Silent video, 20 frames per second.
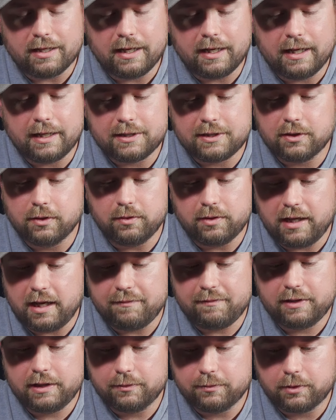I don't
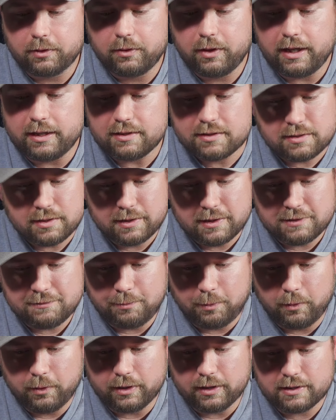have any regrets to this
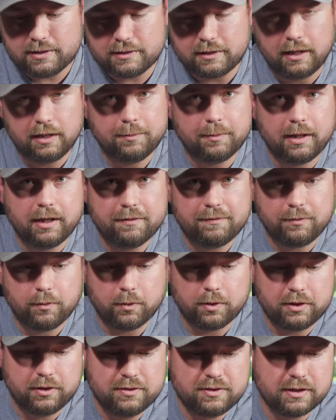point stealing my
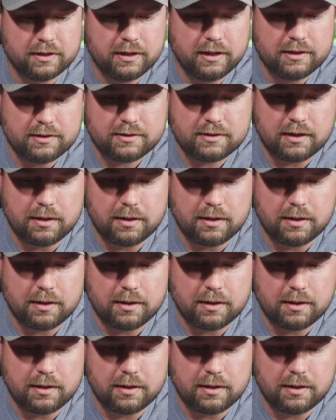F4 and using this.